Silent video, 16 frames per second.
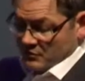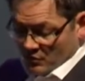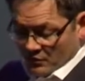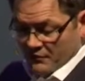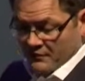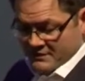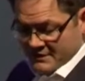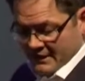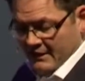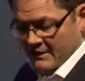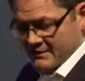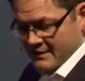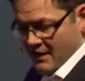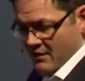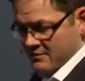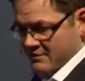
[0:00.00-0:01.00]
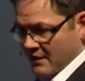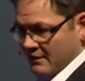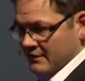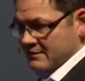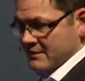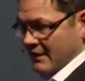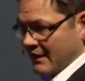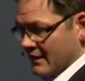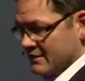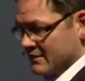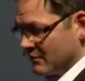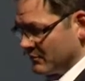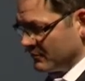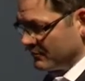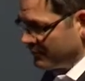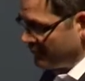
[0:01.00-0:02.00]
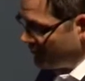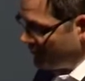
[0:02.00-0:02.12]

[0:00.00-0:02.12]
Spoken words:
at all of the tickets, the outstanding tickets, and